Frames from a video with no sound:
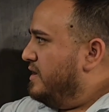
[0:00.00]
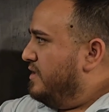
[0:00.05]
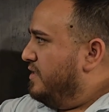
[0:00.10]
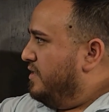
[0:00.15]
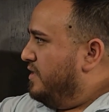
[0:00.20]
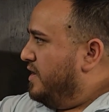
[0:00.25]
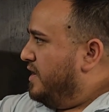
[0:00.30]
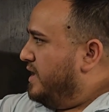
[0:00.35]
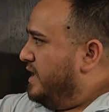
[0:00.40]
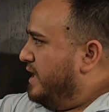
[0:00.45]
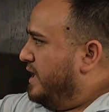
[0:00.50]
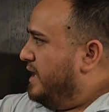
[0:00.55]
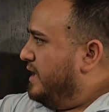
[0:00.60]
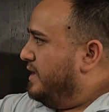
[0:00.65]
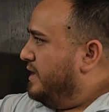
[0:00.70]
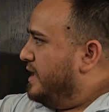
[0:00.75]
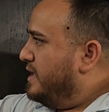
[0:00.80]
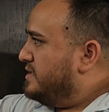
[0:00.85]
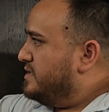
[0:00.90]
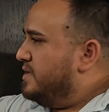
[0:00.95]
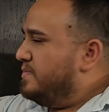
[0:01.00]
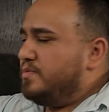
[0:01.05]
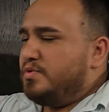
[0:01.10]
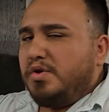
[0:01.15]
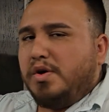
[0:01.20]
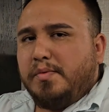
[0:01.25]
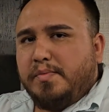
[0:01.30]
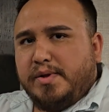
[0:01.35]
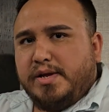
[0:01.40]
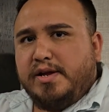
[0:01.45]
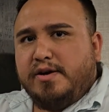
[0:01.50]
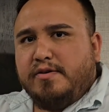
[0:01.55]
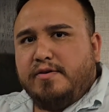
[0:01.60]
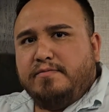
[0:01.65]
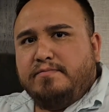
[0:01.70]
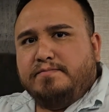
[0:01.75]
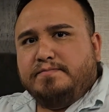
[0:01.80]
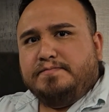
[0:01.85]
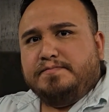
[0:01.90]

The heat gets absorbed here,